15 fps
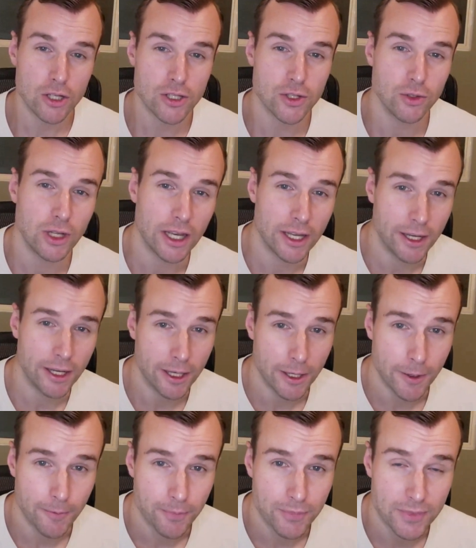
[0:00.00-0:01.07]

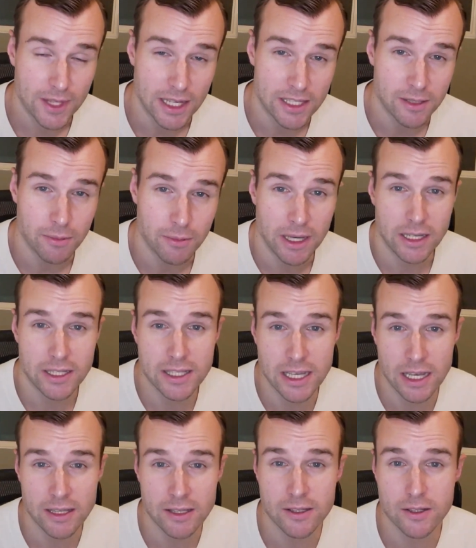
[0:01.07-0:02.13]
Solana. Does it make
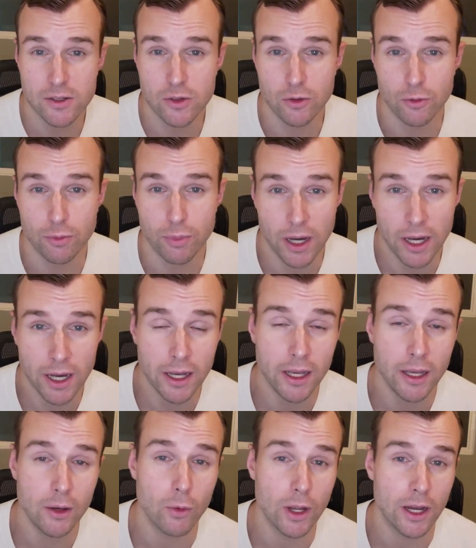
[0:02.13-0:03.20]
sense to
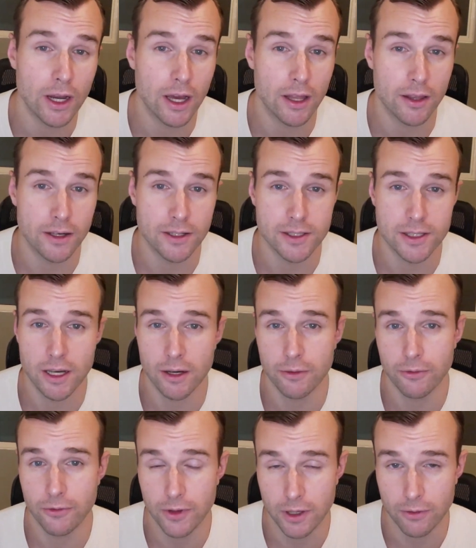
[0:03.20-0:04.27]
buy when others are
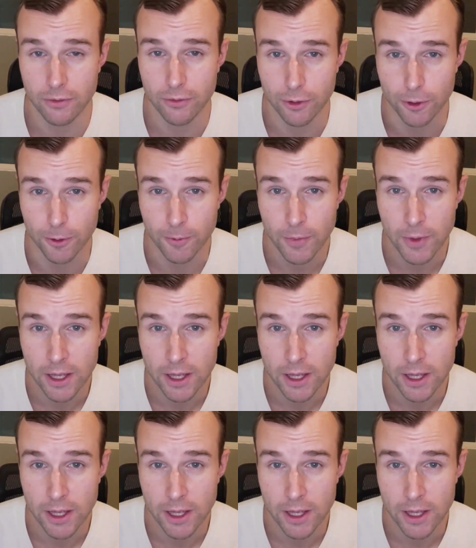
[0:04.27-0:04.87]
fearful?